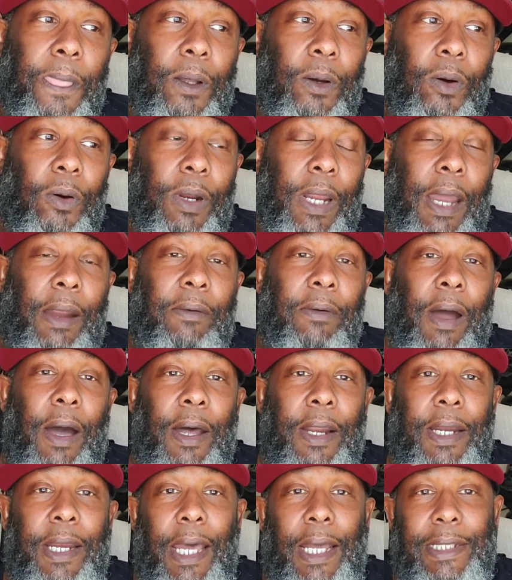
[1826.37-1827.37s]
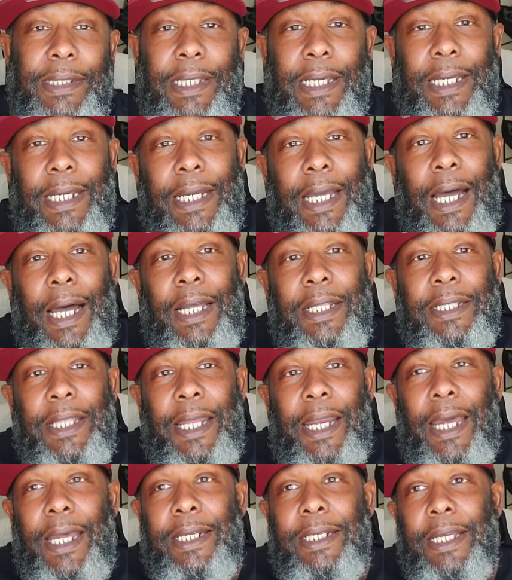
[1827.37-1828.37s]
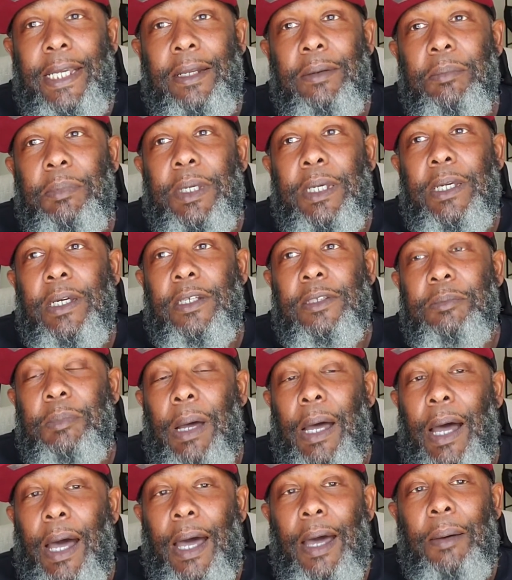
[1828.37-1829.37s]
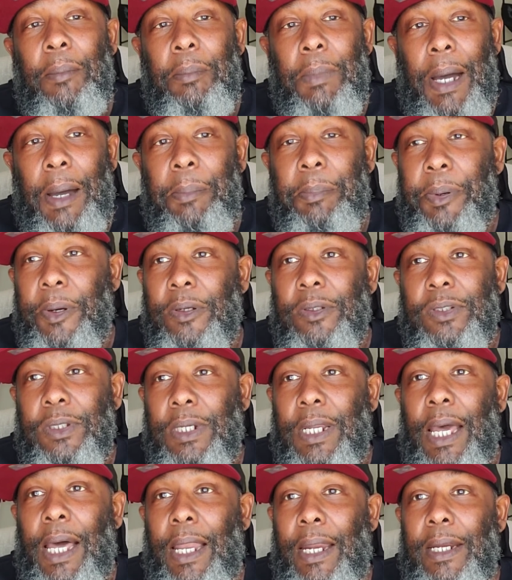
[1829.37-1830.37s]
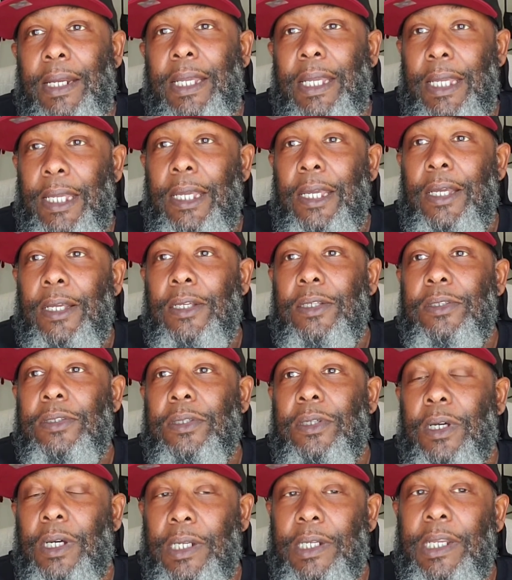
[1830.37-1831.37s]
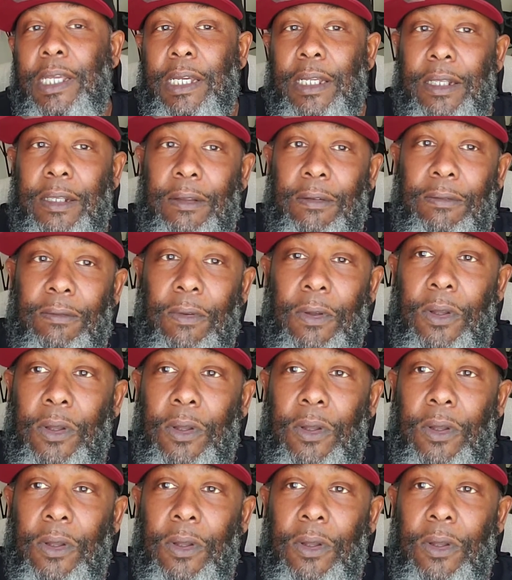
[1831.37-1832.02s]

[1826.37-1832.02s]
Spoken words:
go that route, and I thank God that I didn't, because my personality is addictive.